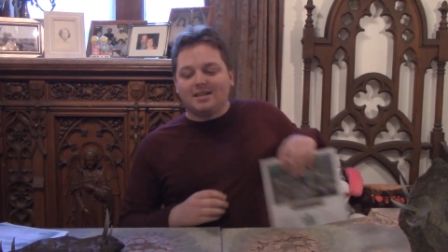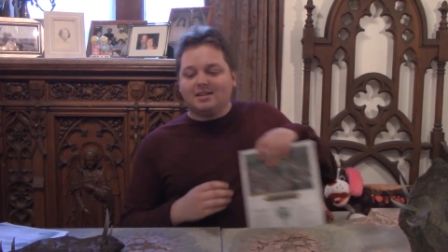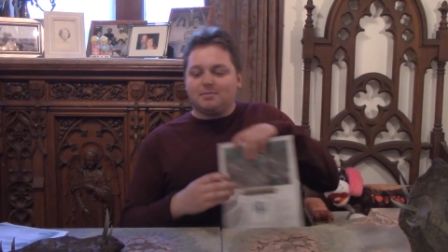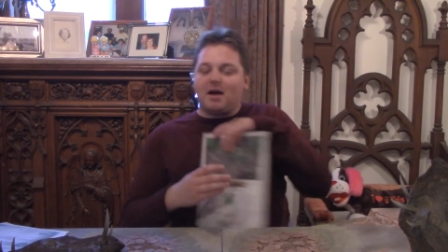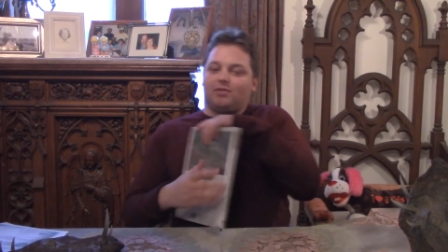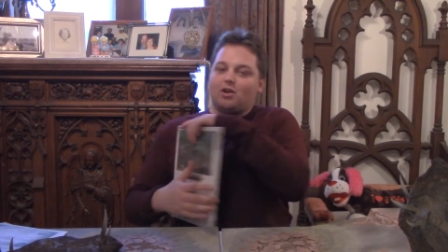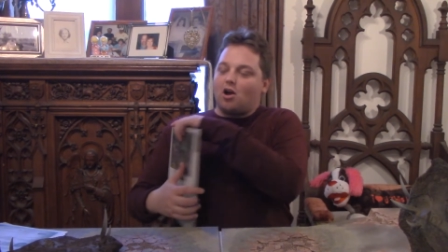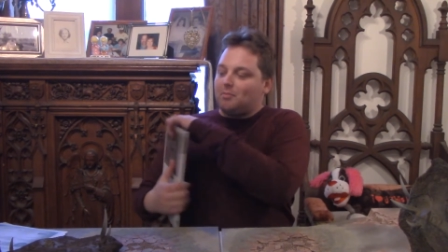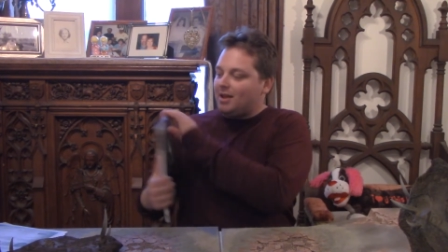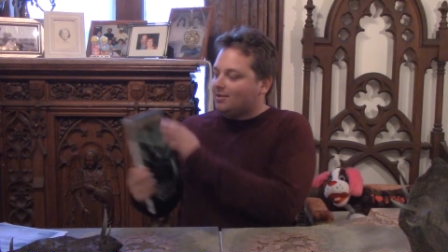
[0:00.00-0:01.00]
things about the
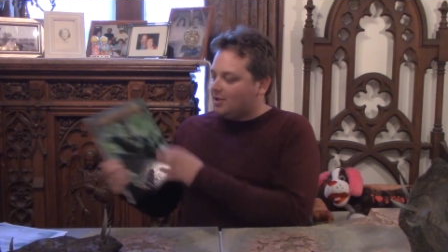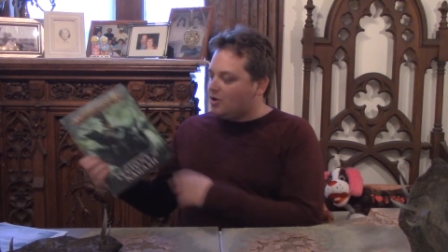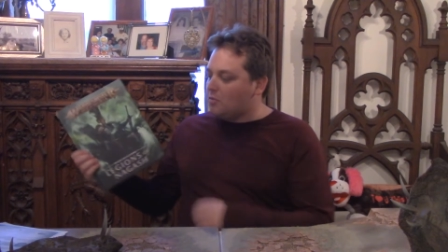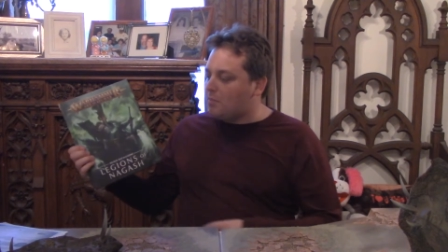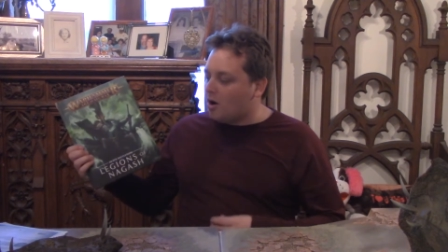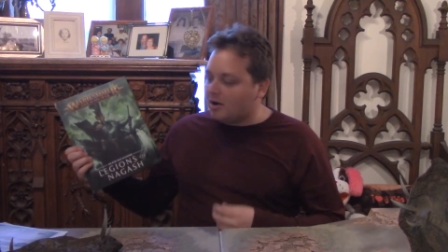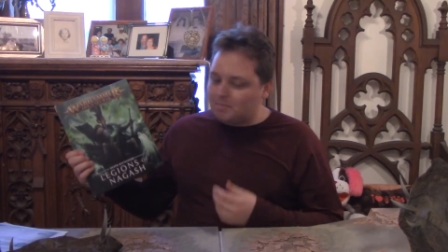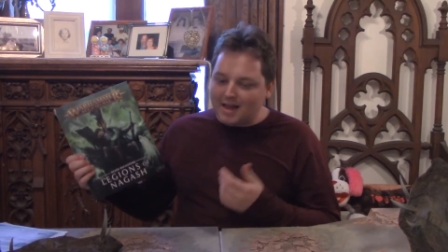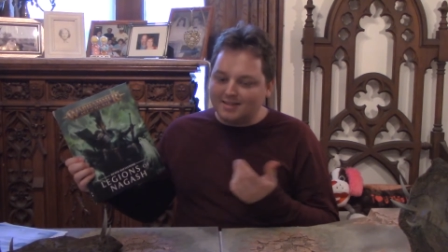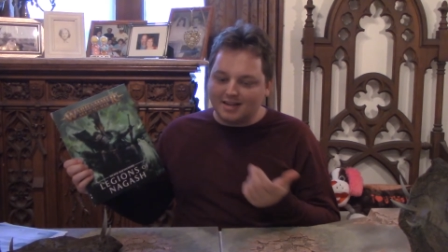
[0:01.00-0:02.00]
army is the new
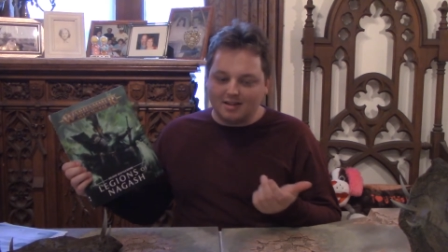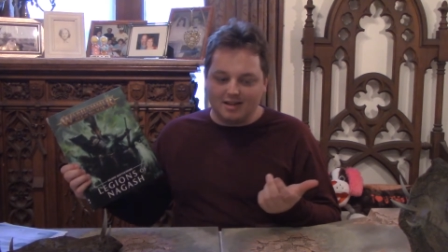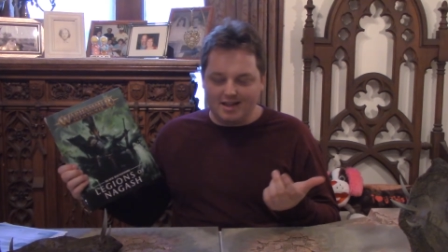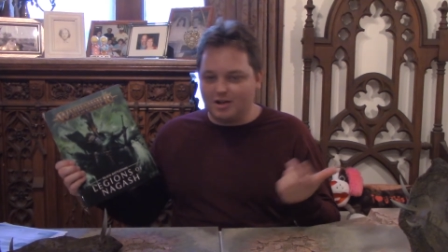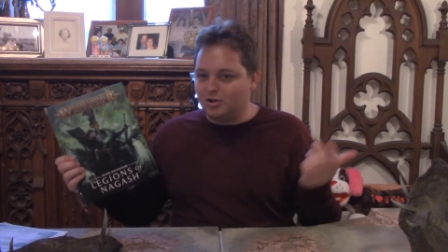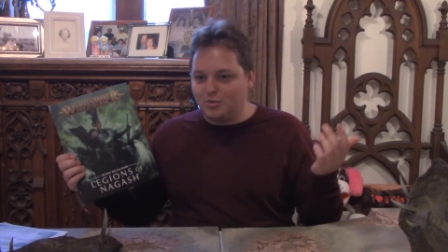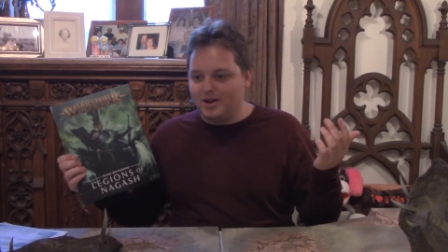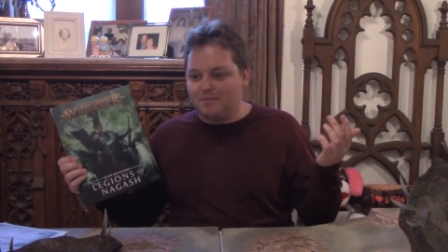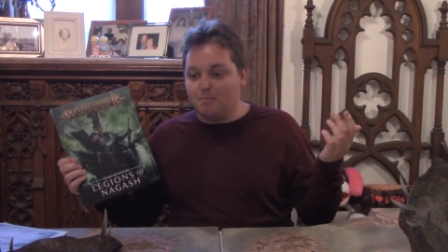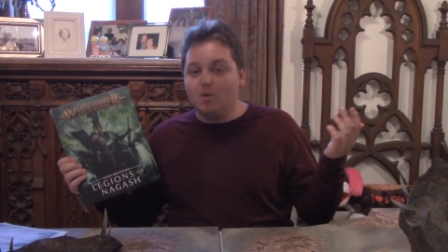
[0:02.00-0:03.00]
book basically
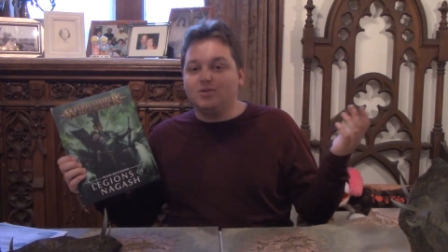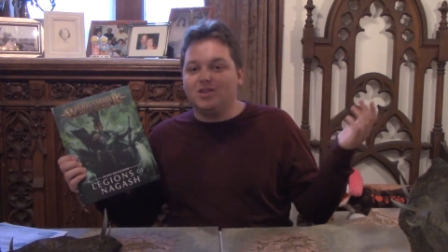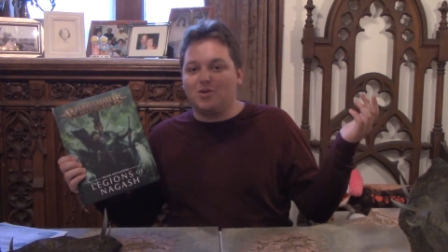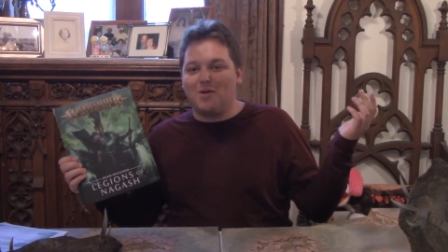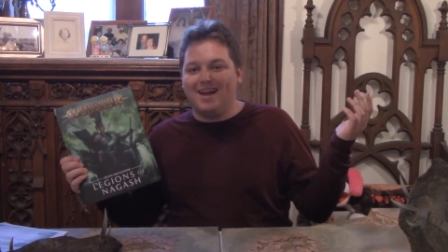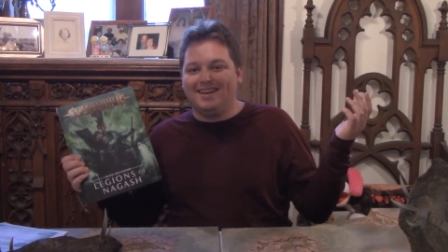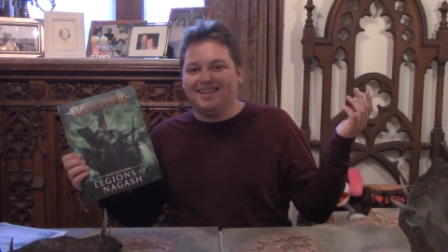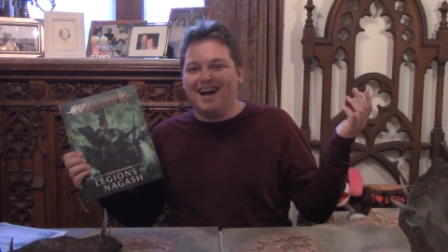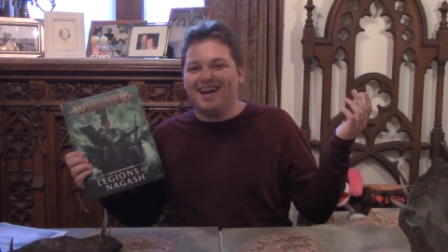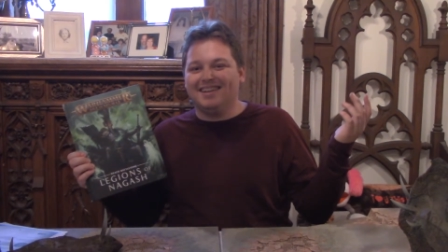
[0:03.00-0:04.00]
included most of the Grand
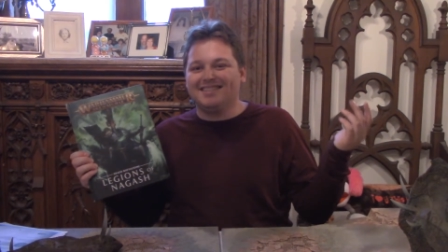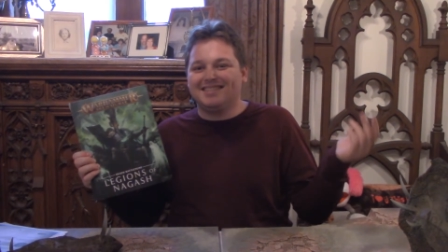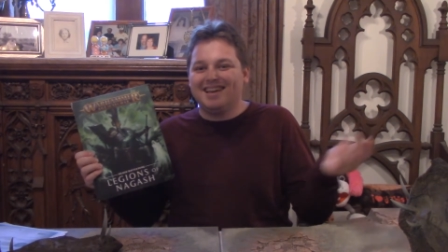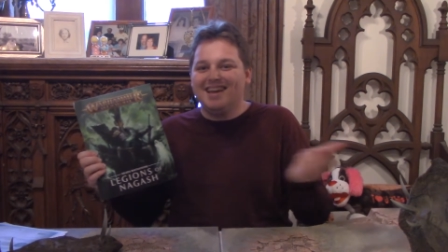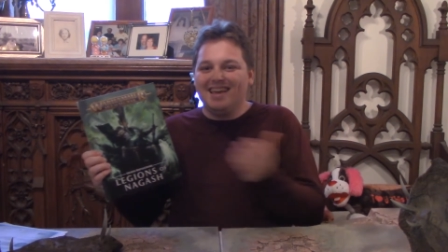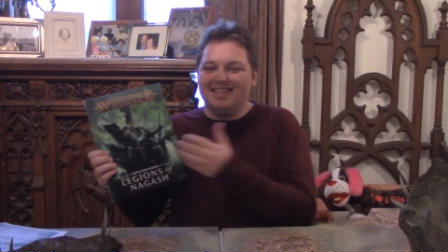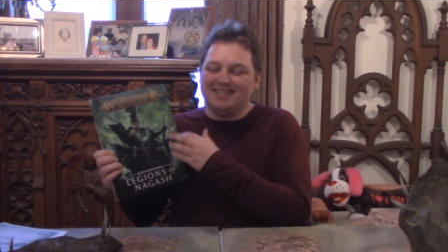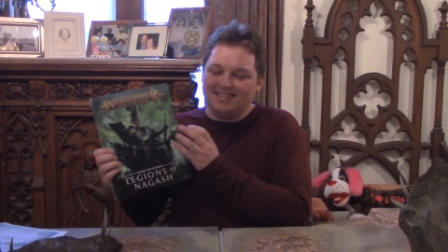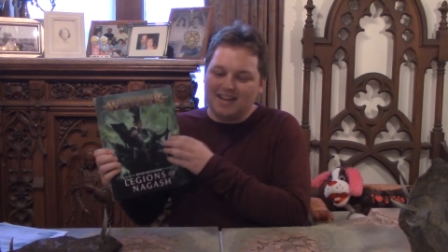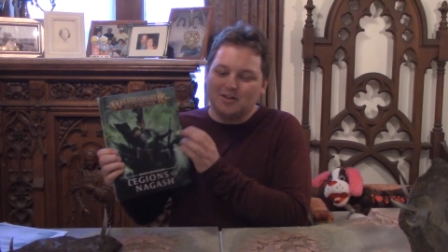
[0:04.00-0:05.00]
Alliance in
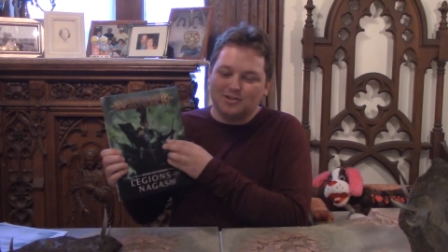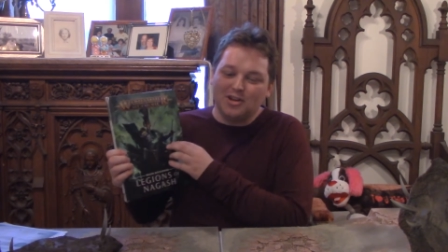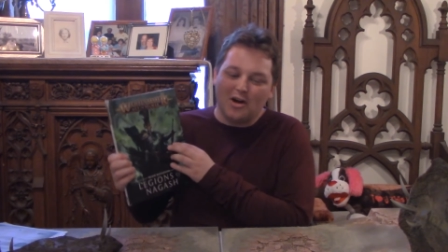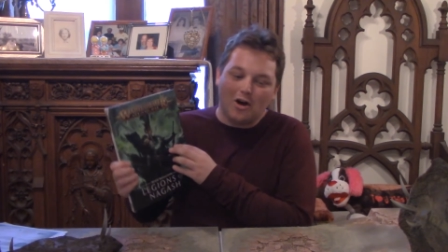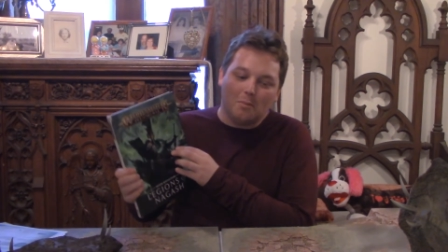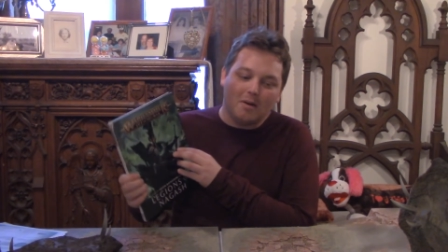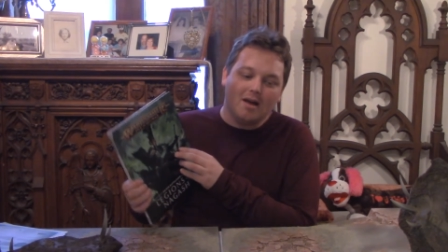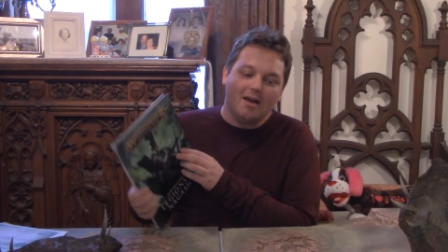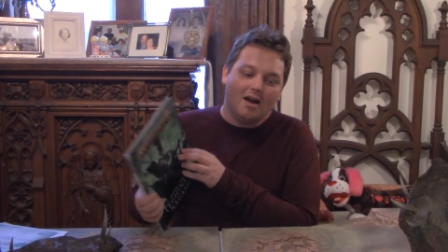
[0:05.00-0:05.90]
this single tome.